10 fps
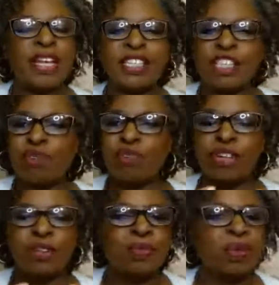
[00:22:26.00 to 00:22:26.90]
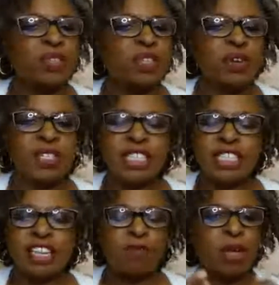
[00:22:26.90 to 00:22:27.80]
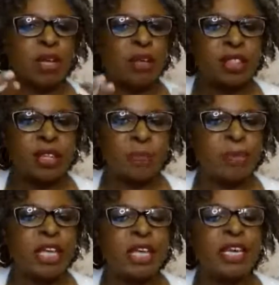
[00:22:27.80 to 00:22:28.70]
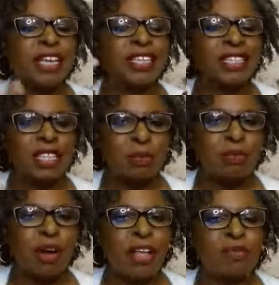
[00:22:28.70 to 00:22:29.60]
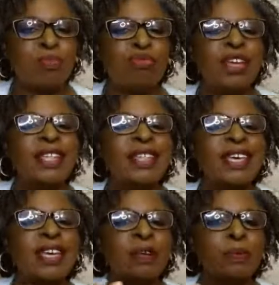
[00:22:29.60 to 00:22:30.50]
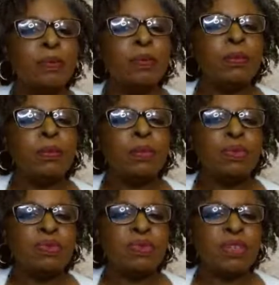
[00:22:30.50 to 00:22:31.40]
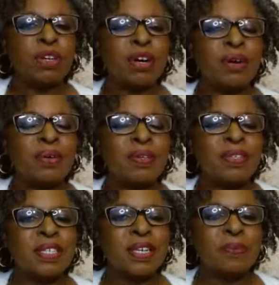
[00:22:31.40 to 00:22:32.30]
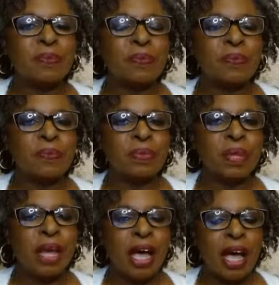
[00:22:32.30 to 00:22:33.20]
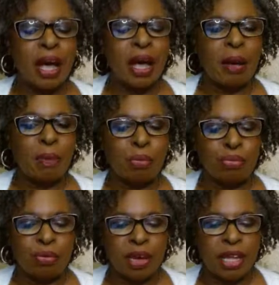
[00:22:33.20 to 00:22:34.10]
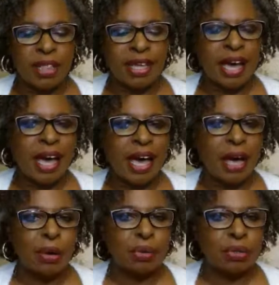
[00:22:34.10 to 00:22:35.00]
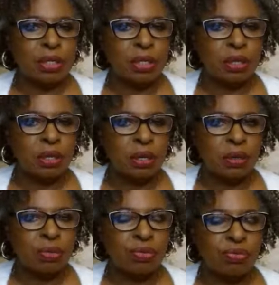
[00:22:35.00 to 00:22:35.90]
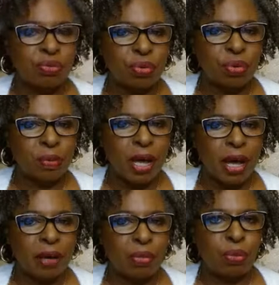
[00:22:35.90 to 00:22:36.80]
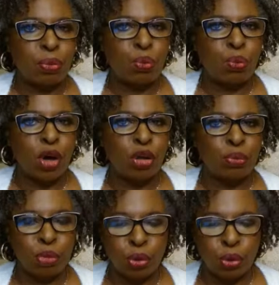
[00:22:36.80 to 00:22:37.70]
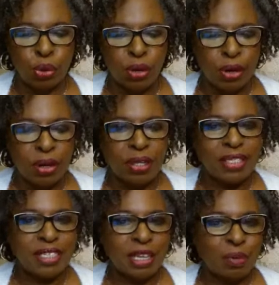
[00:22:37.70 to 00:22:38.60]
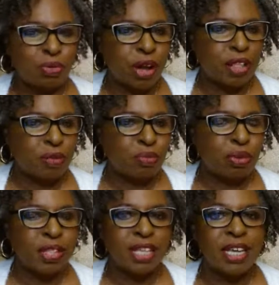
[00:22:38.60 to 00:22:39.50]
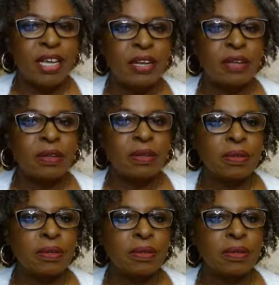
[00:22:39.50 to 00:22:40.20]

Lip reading: Let's get rid of those toxins. Give me another big, deep breath. Breathe in through the nose and breathe out through the mouth. One more deep breath. Breathe in